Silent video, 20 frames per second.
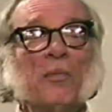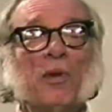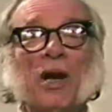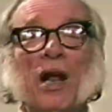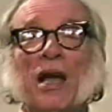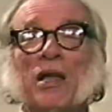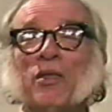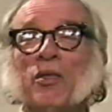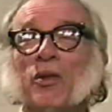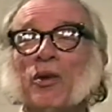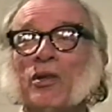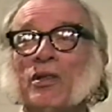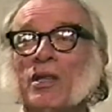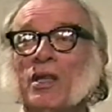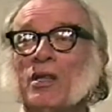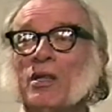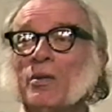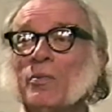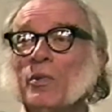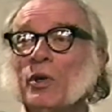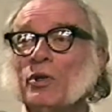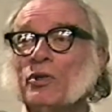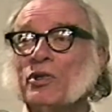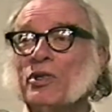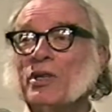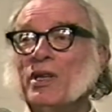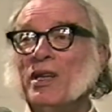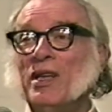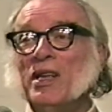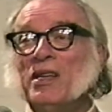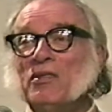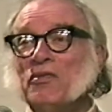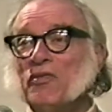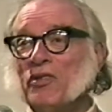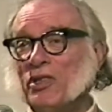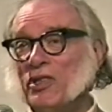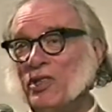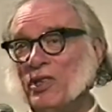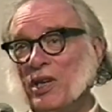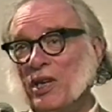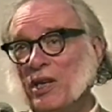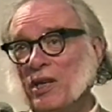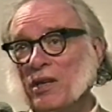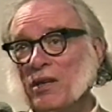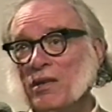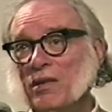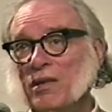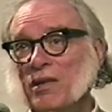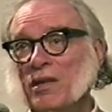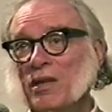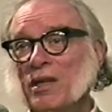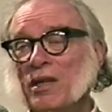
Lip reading: But I thought that the most interesting